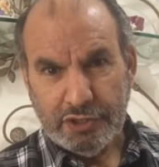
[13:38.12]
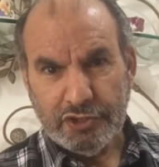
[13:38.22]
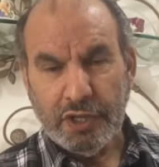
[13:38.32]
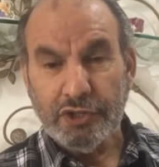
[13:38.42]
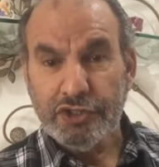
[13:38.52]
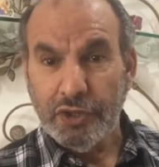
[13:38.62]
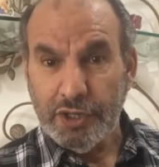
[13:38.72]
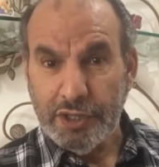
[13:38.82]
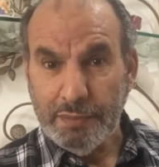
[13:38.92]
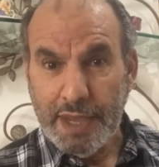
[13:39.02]
So I'll show
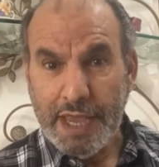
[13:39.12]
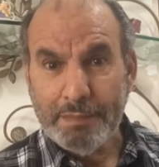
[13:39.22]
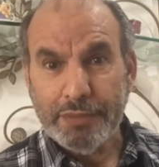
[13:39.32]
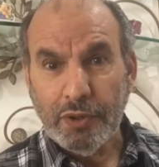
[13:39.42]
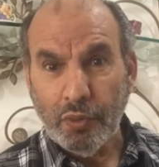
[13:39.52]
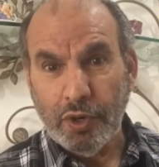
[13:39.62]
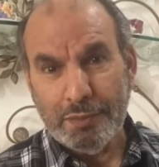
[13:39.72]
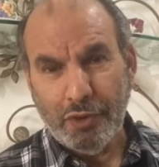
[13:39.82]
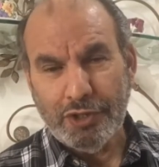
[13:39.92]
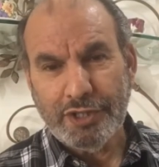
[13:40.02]
you the map
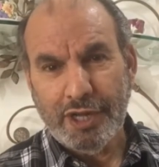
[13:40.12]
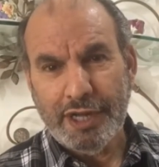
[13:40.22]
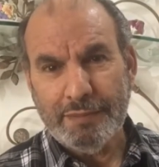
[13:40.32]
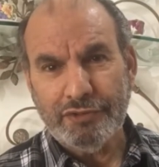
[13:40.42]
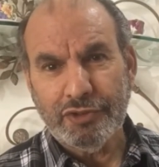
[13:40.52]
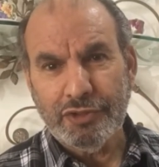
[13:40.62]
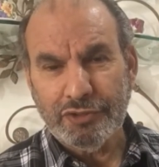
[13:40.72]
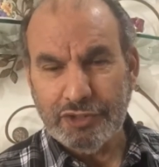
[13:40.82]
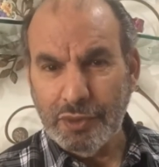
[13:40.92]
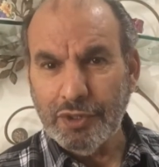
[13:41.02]
one more time so
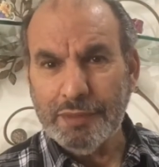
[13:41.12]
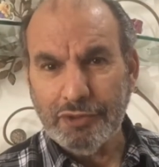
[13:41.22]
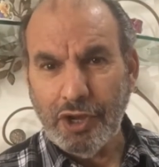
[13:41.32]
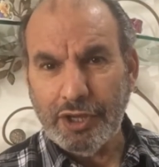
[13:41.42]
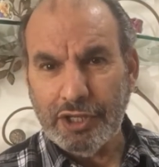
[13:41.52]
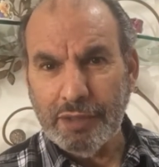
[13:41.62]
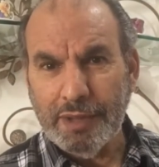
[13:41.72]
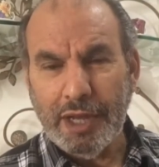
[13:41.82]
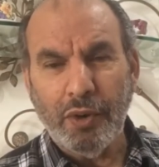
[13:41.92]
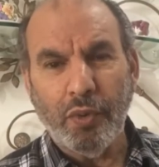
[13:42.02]
you'll see what I'm talking
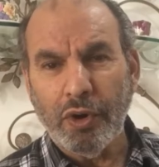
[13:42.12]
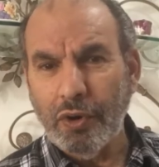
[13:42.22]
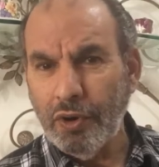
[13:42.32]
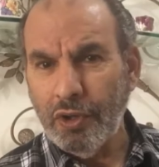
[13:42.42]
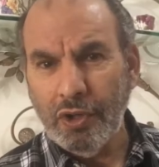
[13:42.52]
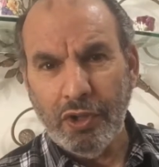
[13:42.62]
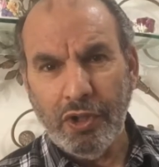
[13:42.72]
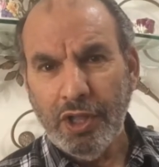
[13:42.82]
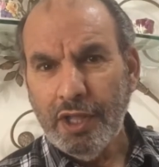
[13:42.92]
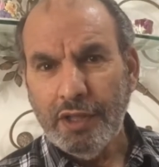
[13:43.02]
about, where
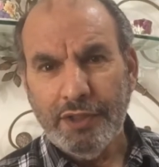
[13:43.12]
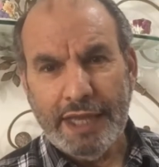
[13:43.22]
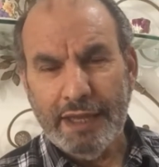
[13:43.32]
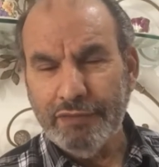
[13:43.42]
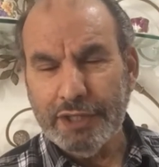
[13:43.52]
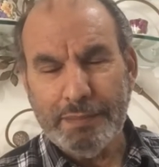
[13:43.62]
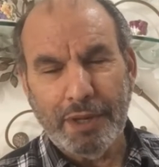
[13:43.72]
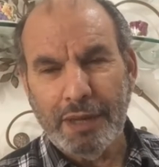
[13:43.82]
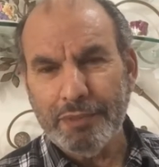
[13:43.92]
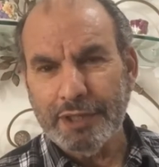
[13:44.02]
all the heavily
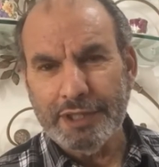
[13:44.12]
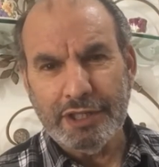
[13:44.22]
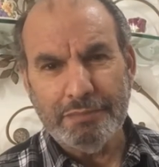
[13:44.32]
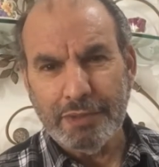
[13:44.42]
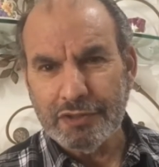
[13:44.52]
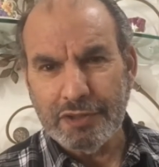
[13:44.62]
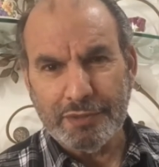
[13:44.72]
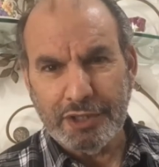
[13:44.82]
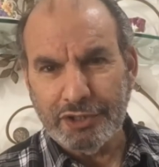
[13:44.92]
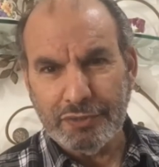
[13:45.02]
populated
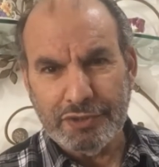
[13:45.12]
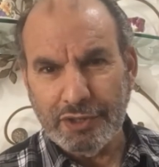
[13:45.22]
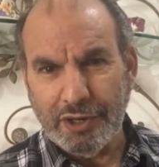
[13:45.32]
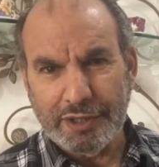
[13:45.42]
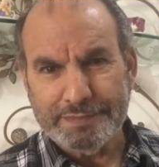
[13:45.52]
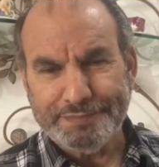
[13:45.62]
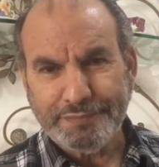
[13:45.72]
Muslim countries are.